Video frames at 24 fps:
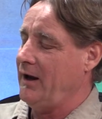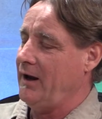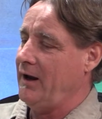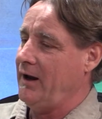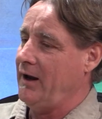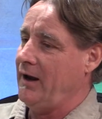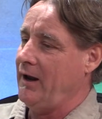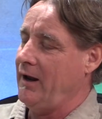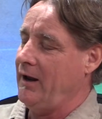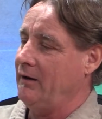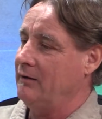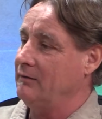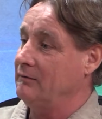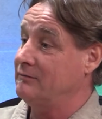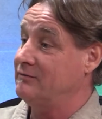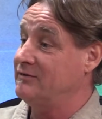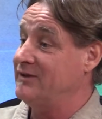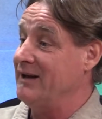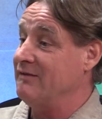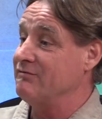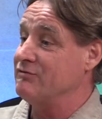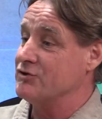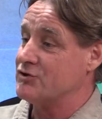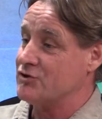and
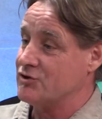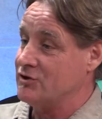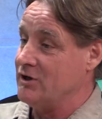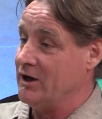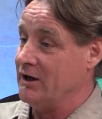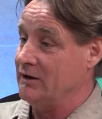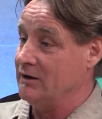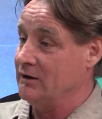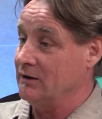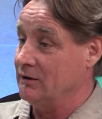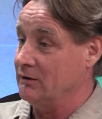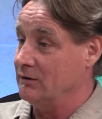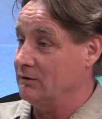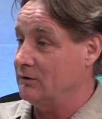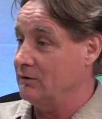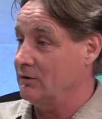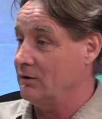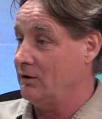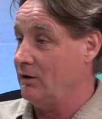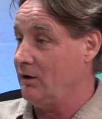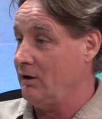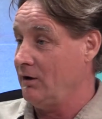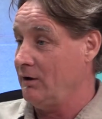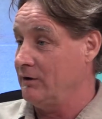devastating
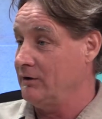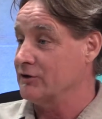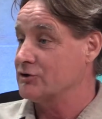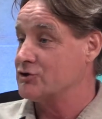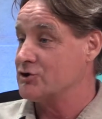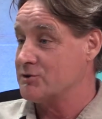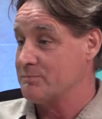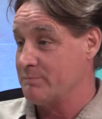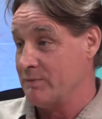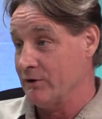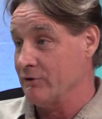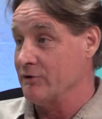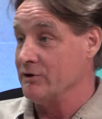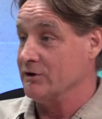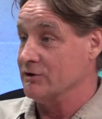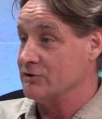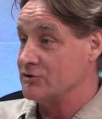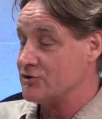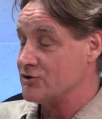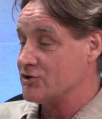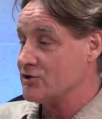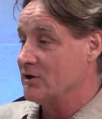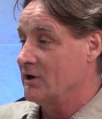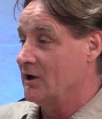
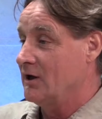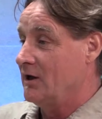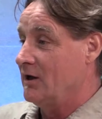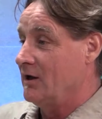experience.